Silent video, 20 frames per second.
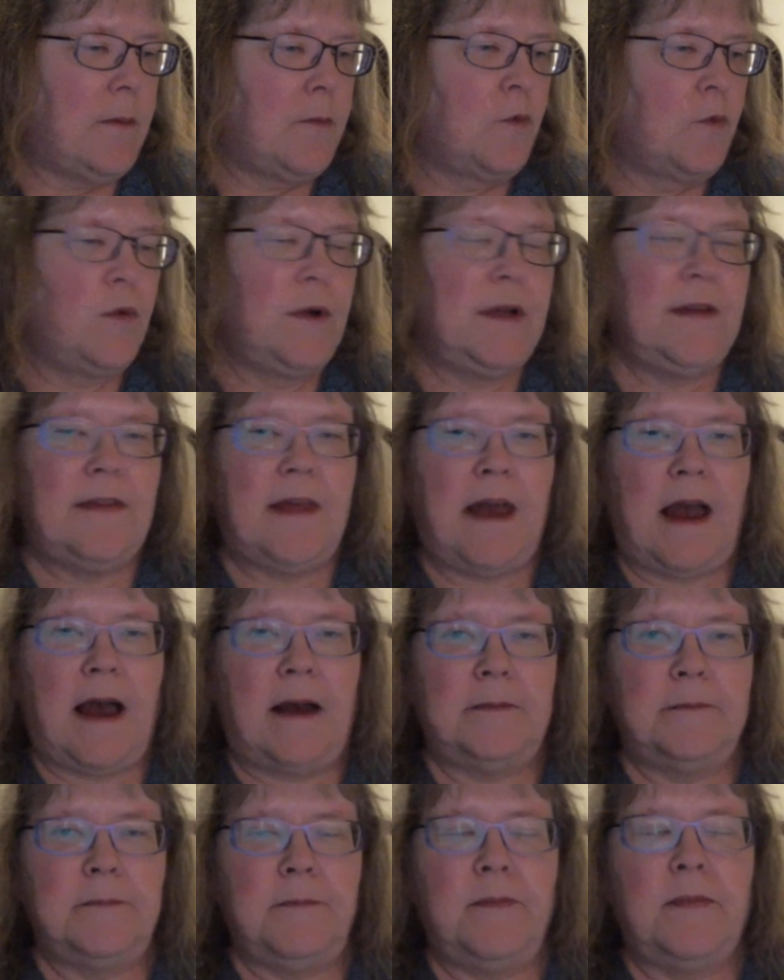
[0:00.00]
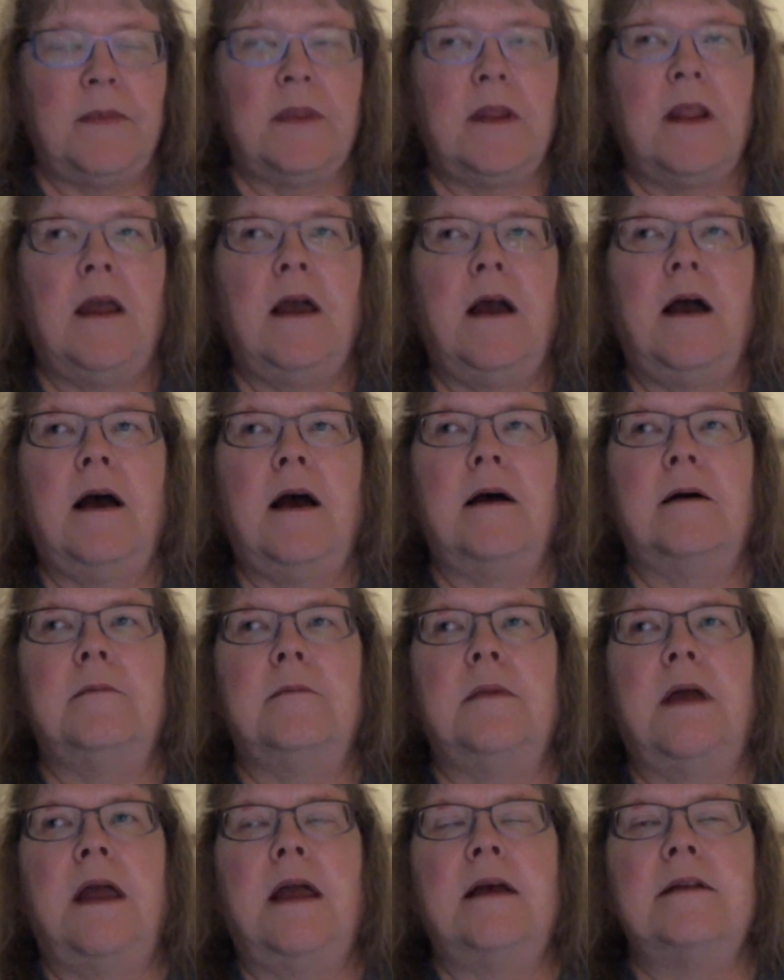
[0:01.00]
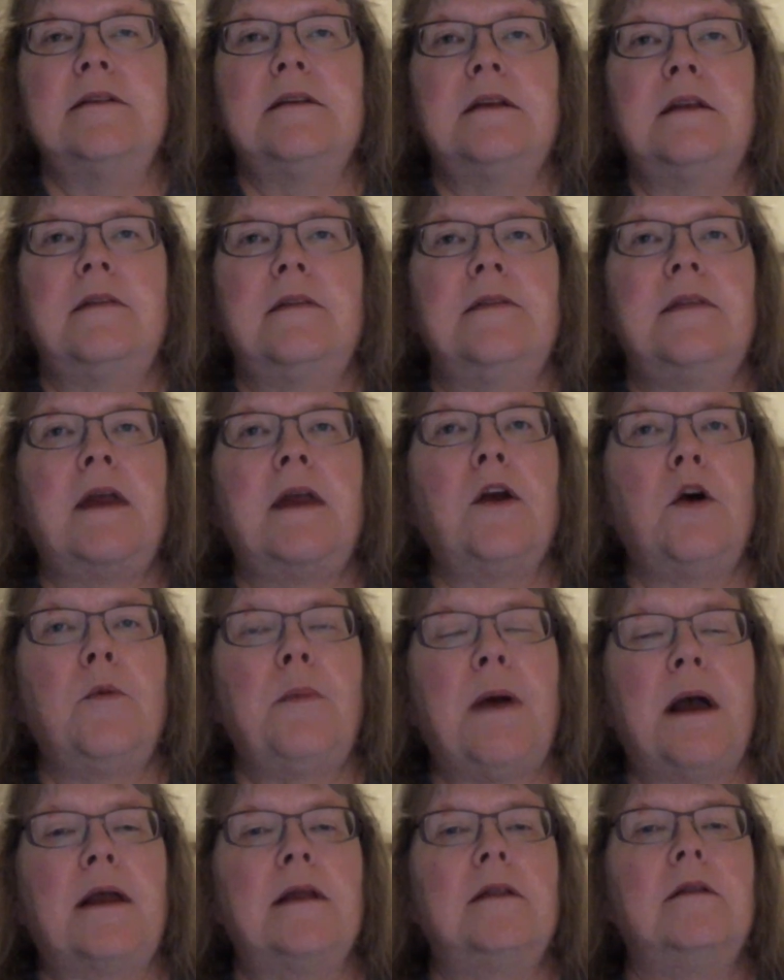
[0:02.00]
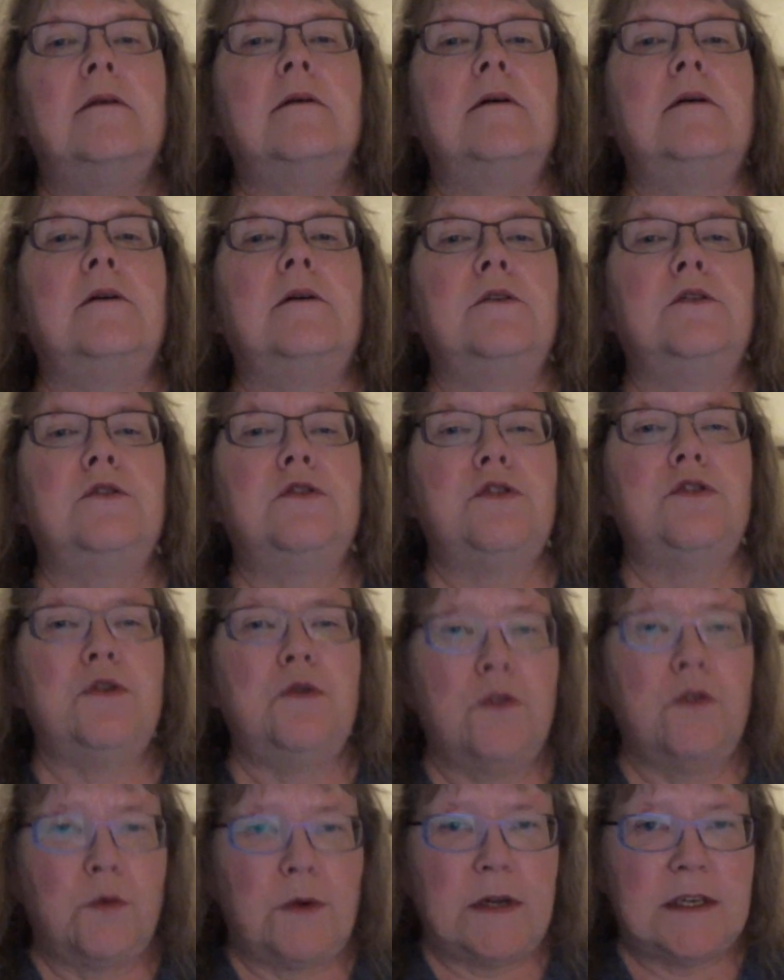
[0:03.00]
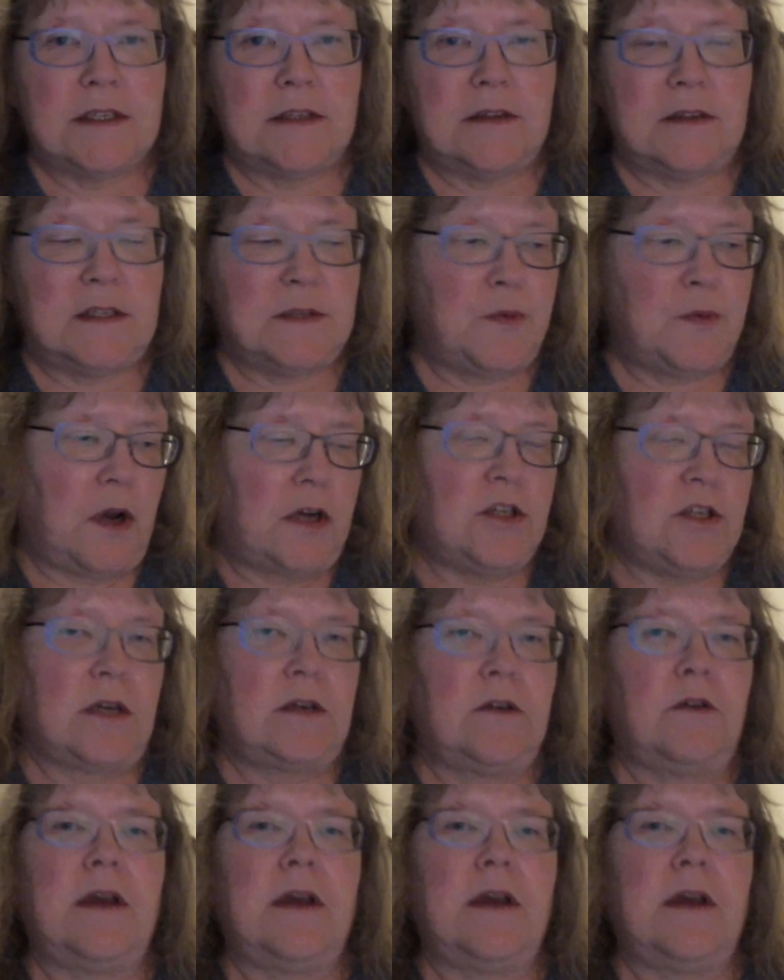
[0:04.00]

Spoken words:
Read that, and then go back and do the rest of this project.